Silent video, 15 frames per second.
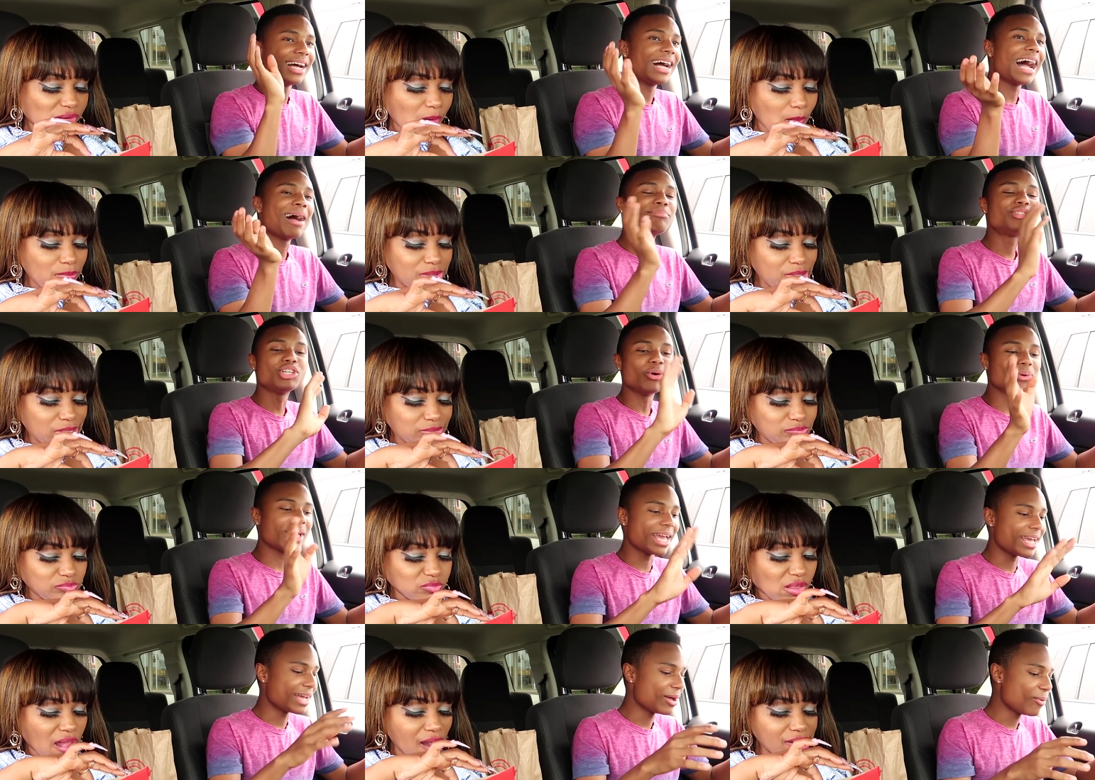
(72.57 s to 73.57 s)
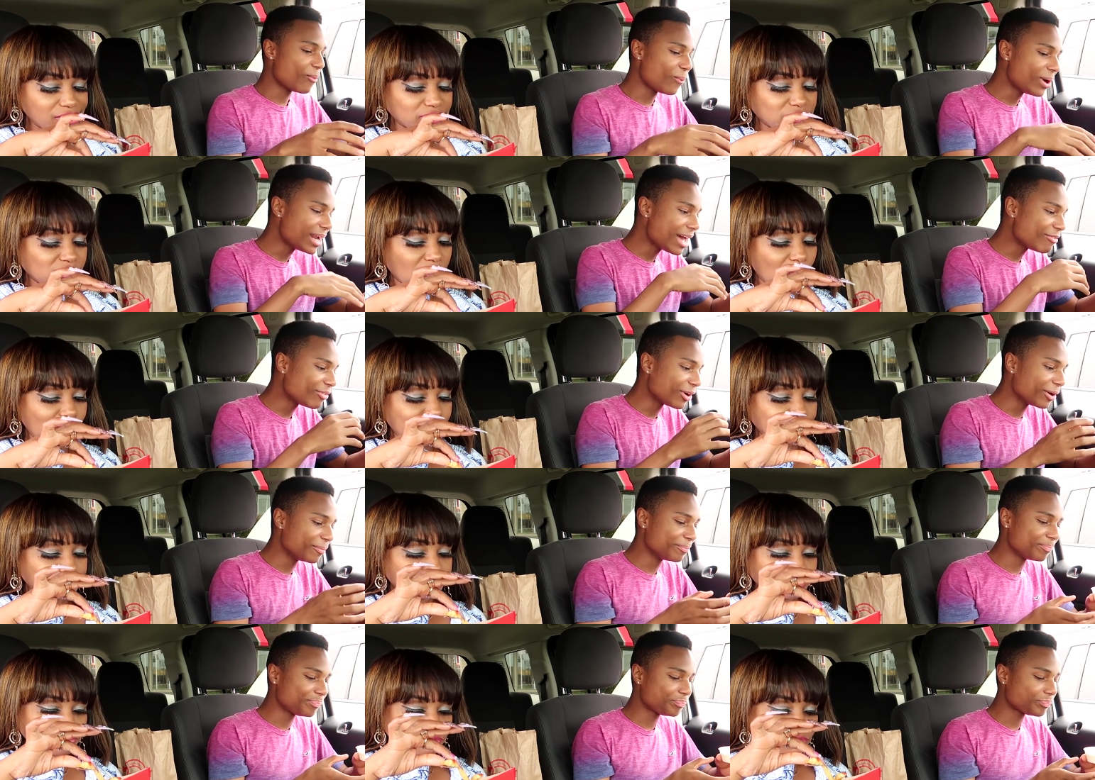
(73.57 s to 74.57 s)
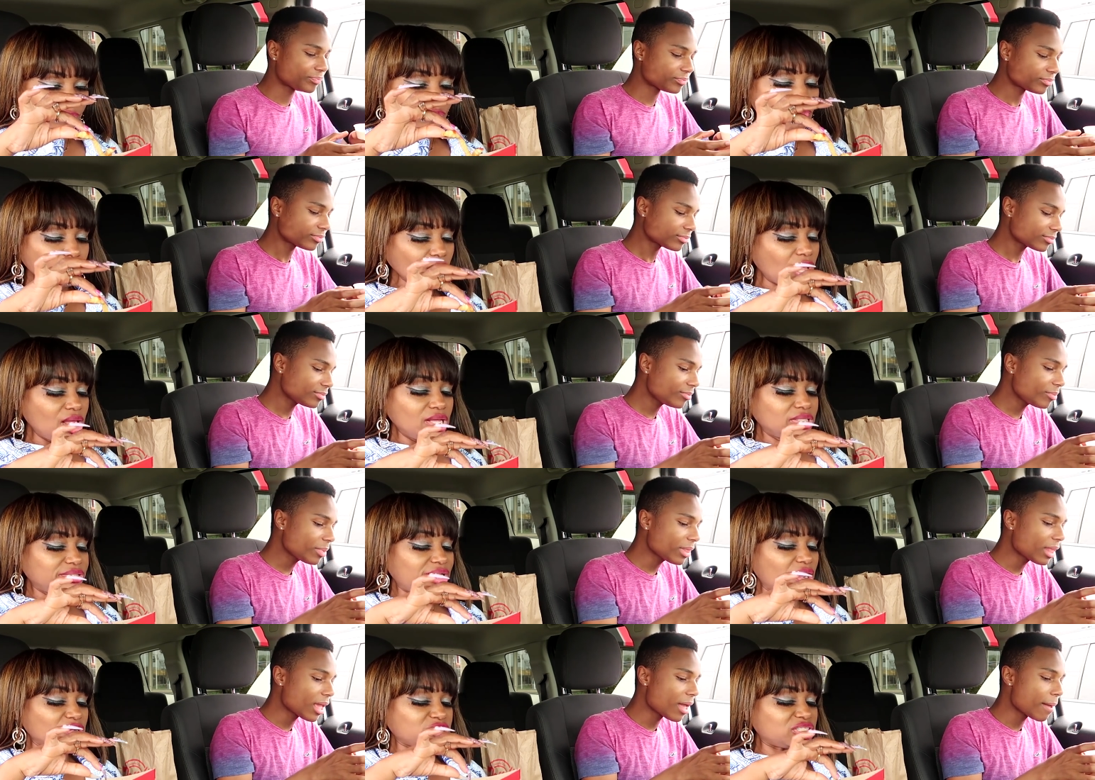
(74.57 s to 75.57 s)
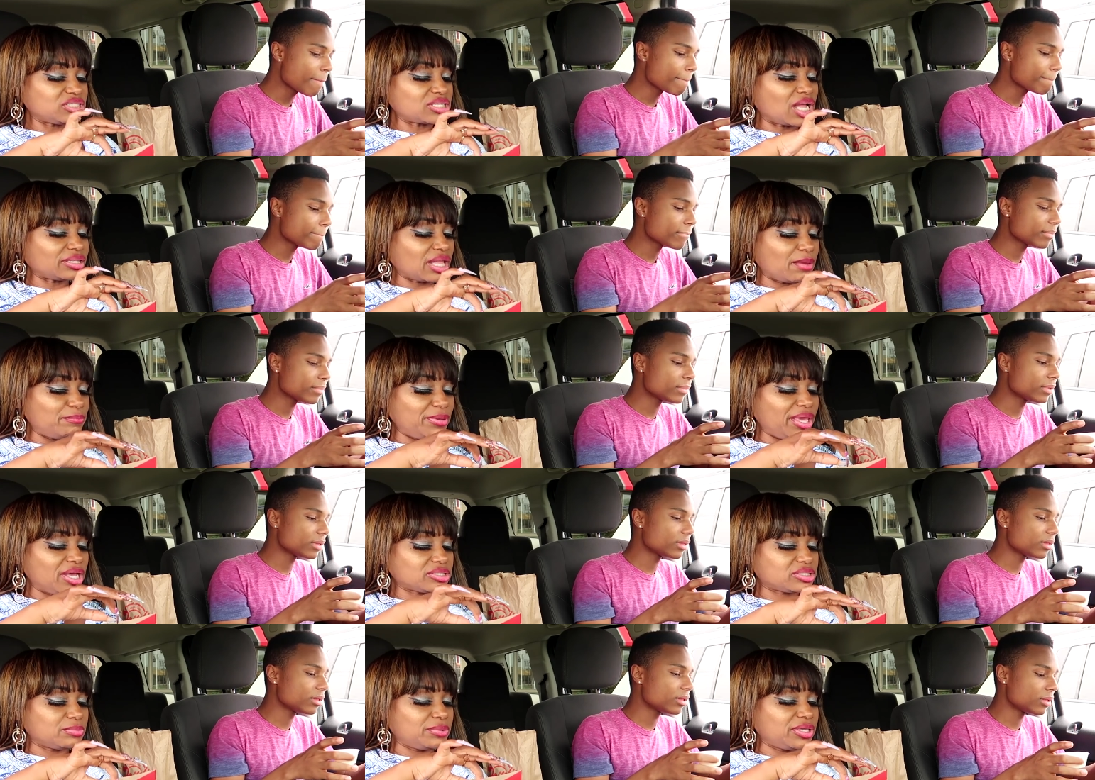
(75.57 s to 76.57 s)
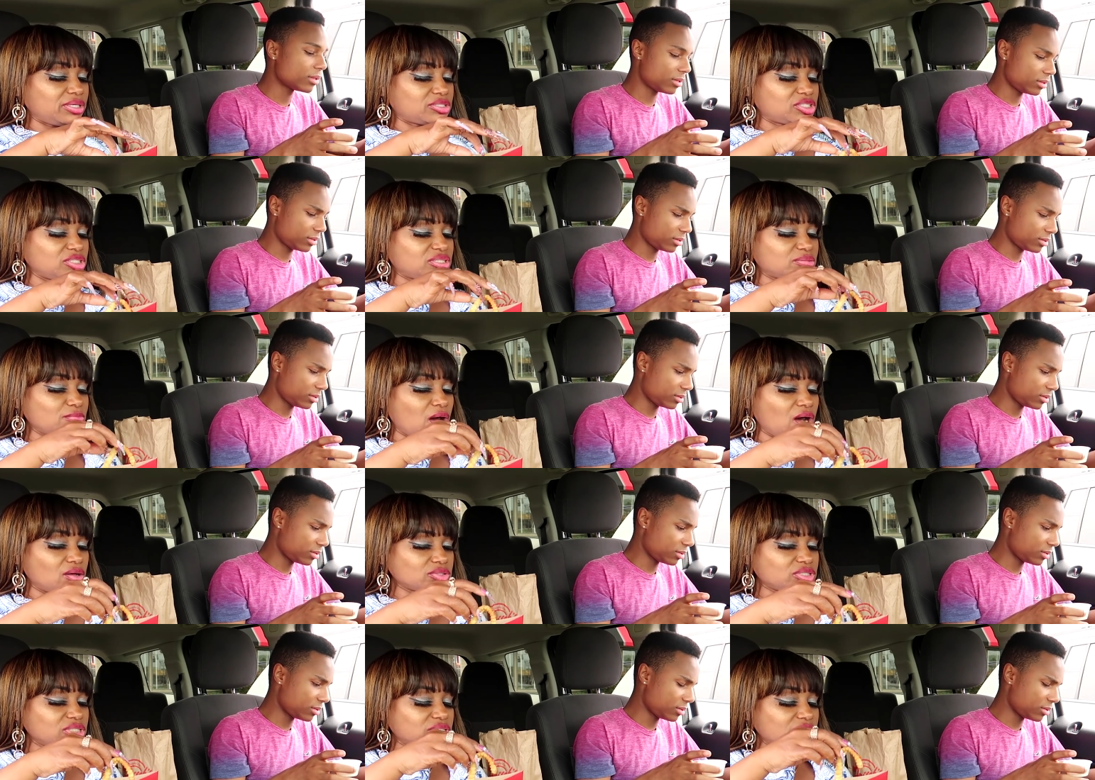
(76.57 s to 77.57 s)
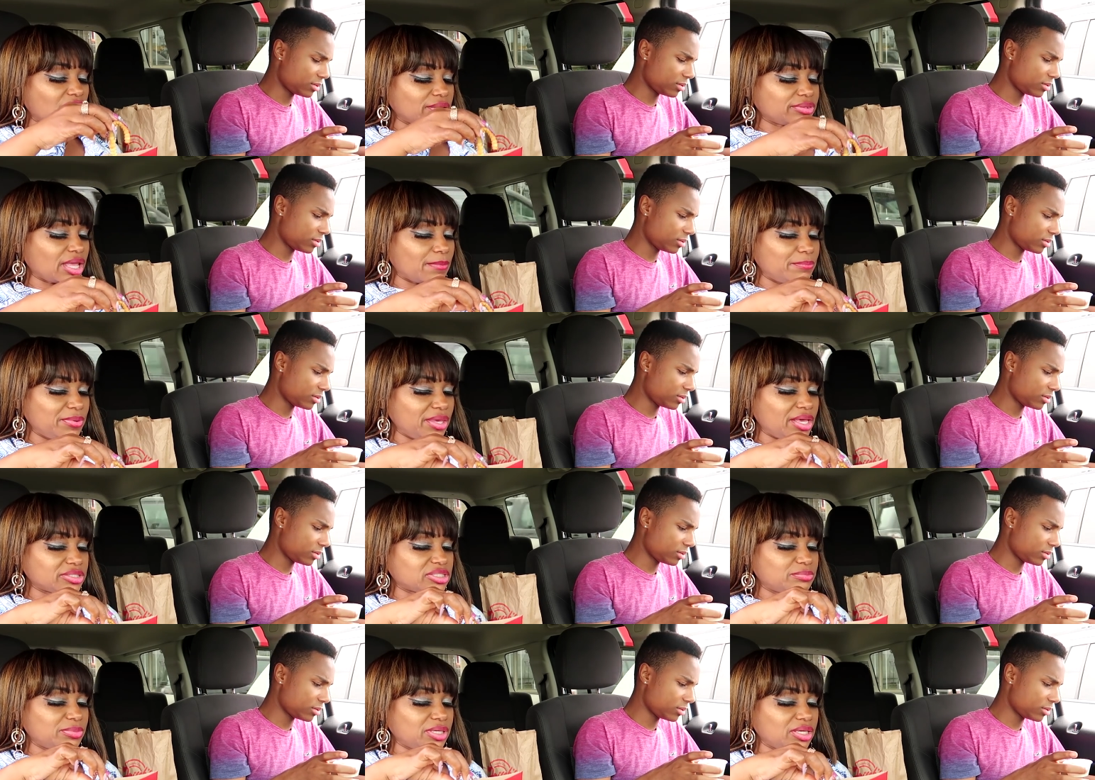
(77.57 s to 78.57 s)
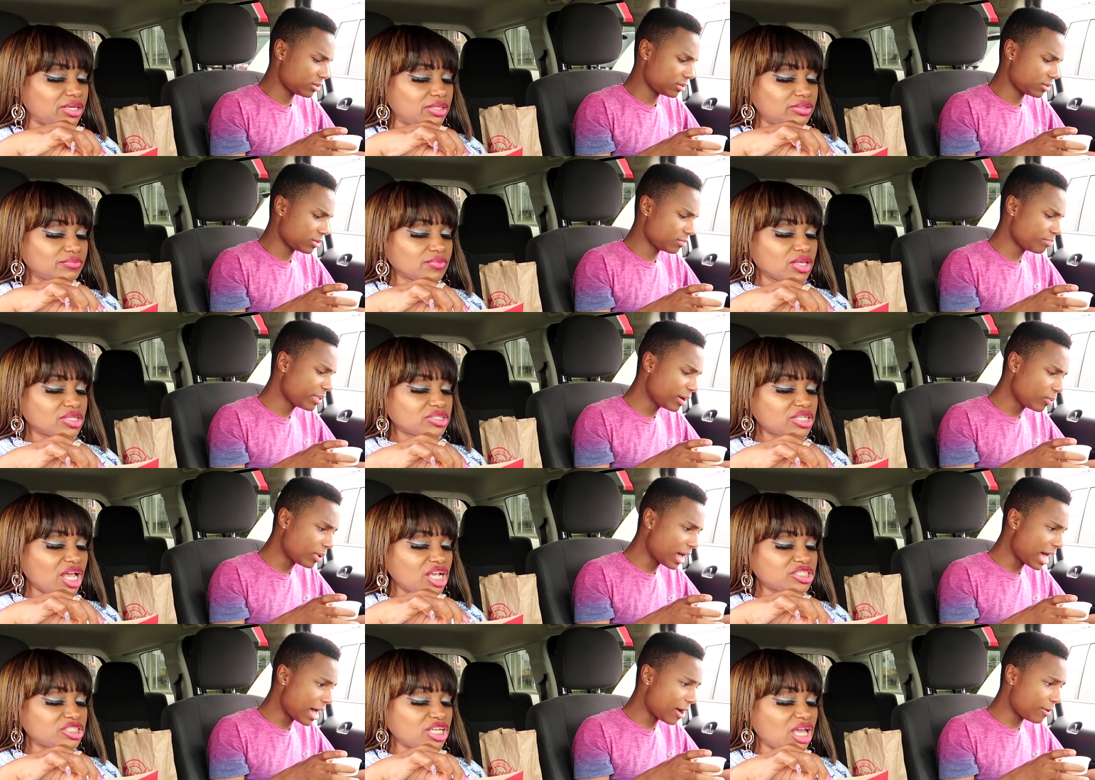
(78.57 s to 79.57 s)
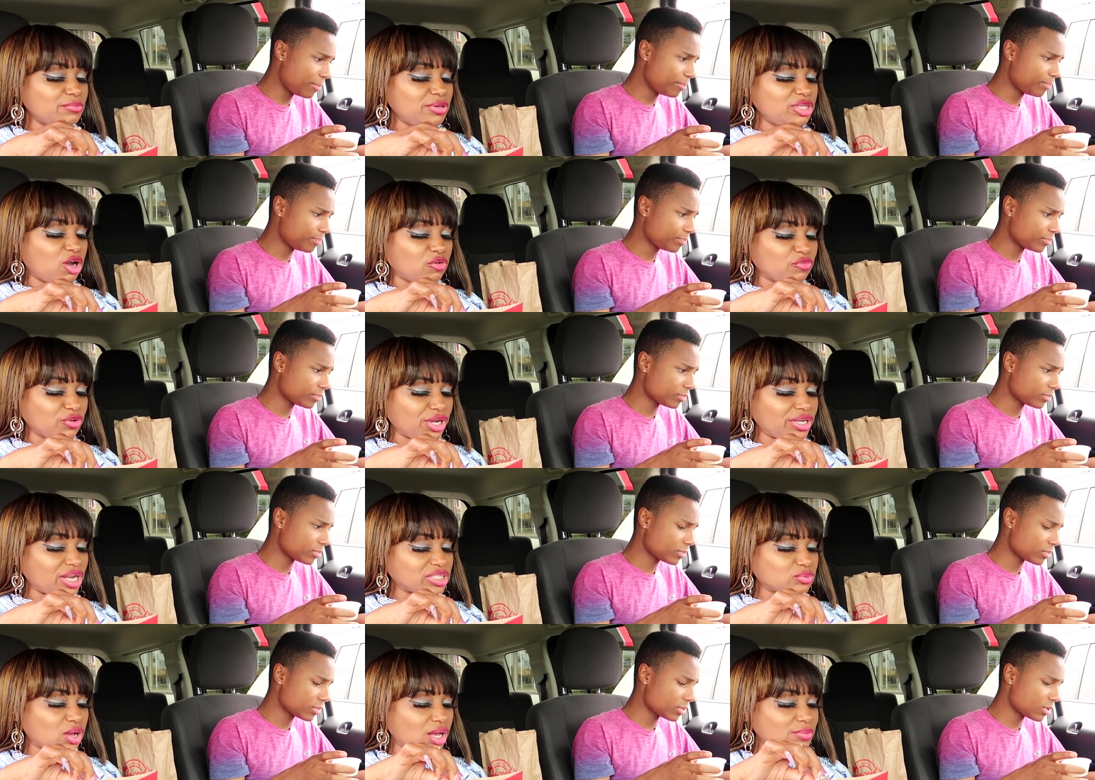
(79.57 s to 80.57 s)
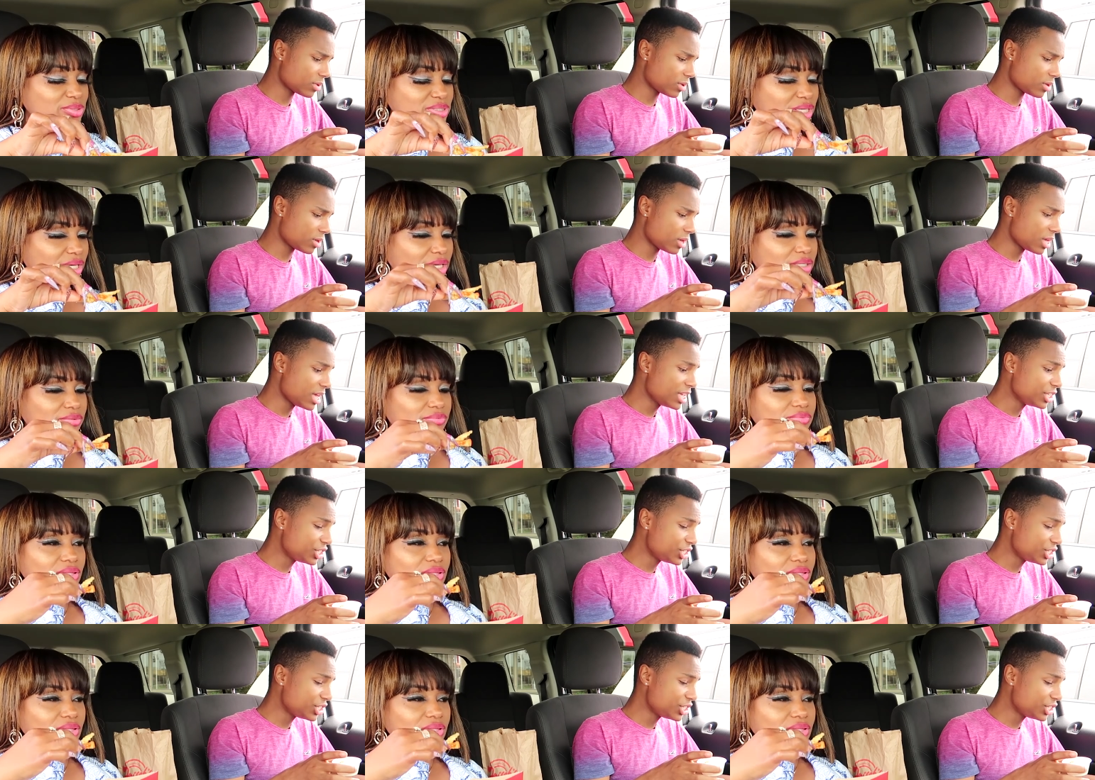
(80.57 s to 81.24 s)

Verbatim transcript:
Speaker 1: I'm joking. Whatever.
Speaker 2: There, she's not that big to be. She's small. She's not that big to be big saying she can't be your friend. That's why I was saying.